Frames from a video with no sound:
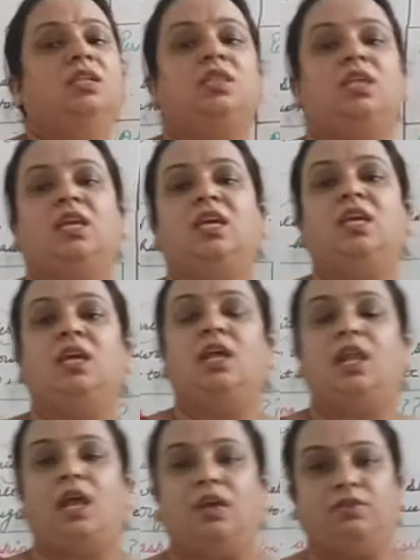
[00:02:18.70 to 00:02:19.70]
3
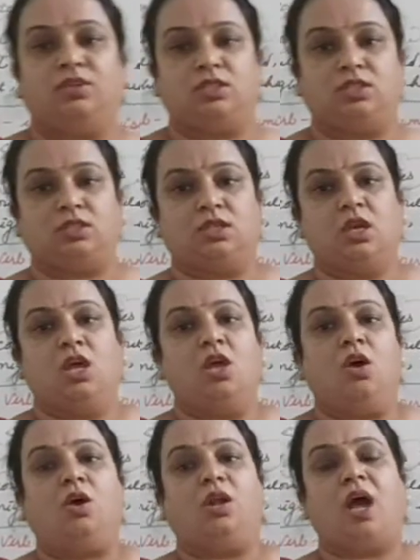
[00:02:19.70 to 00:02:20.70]
languages,
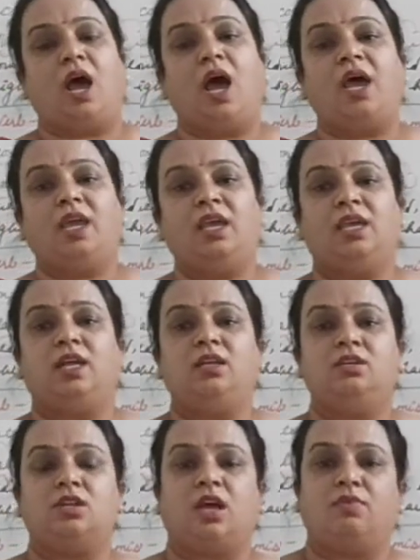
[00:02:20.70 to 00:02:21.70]
or I can
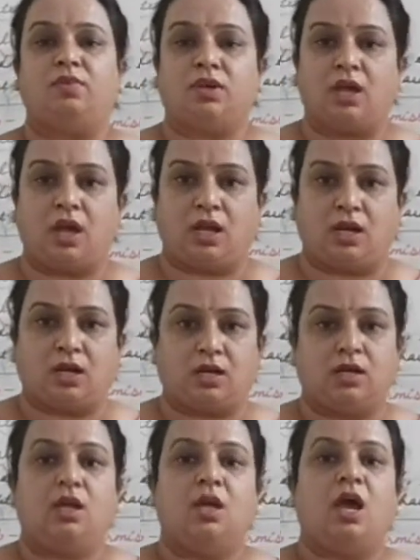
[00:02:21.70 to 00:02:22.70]
drive a car,
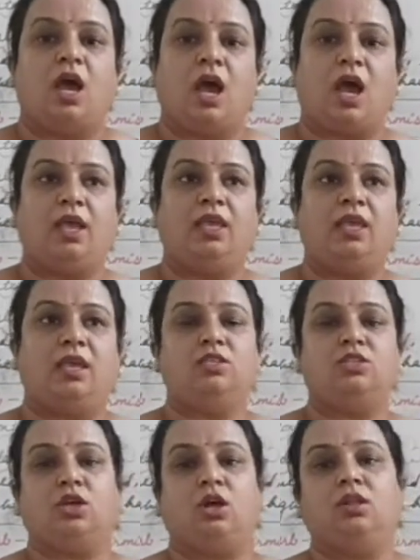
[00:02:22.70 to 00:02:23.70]
I can
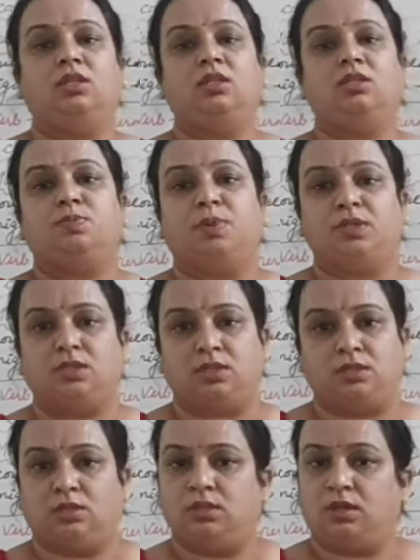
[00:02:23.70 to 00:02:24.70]
solve this
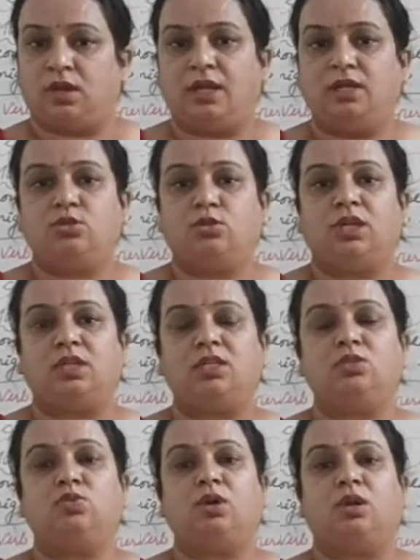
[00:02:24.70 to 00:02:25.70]
puzzle, right? So that
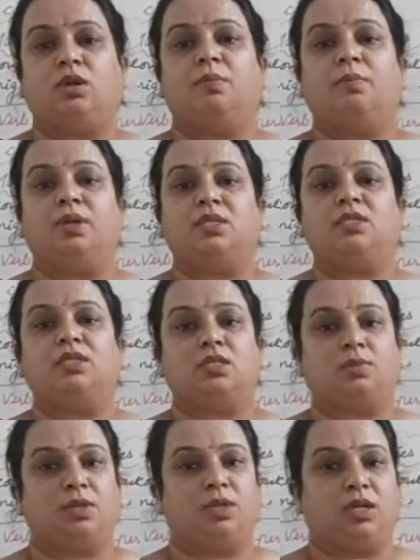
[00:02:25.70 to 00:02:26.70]
is what? Present
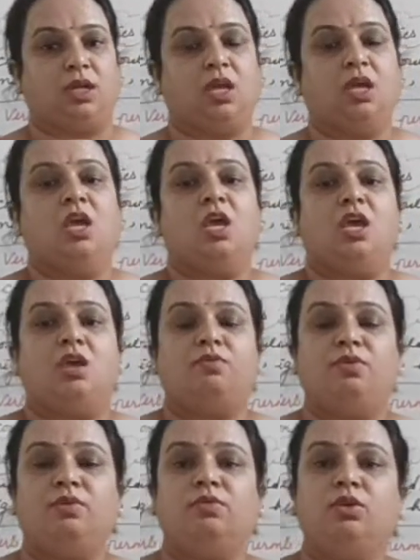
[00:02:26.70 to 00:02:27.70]
ability. If
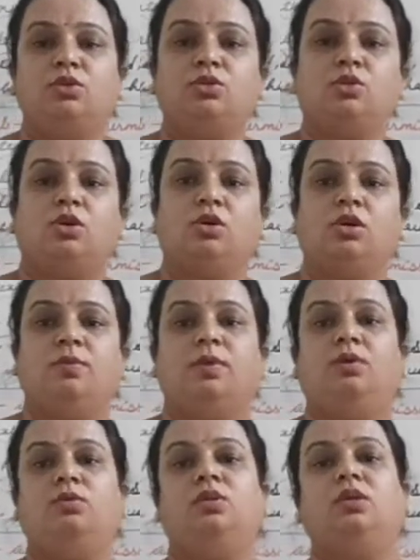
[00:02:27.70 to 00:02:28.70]
we want to talk
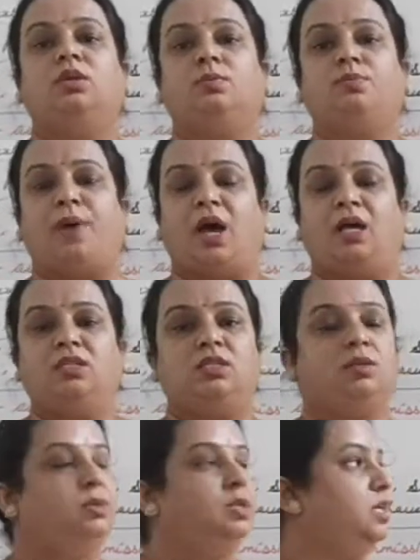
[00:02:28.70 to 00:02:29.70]
about the past
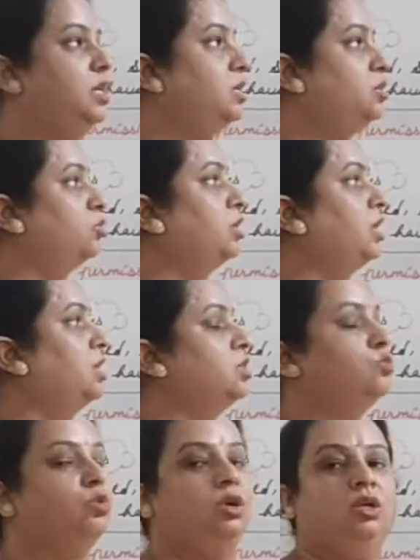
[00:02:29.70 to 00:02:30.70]
ability, so that
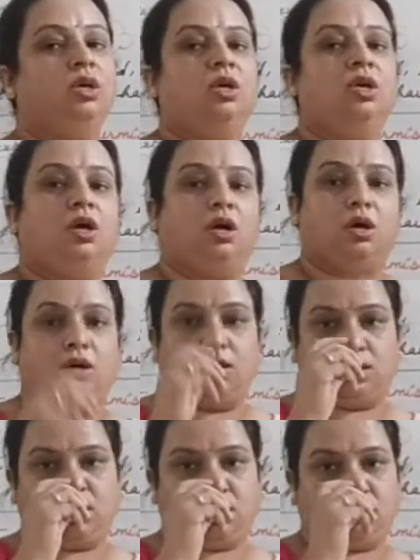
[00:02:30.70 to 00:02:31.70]
is what?
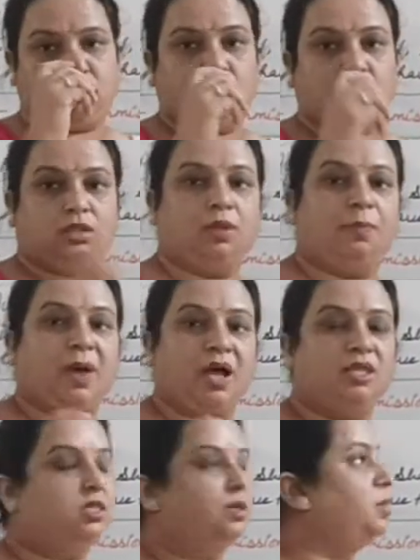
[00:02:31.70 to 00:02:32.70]
The
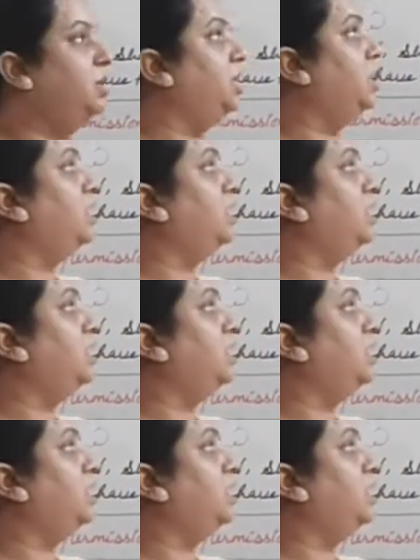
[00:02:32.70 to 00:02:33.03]
past ability,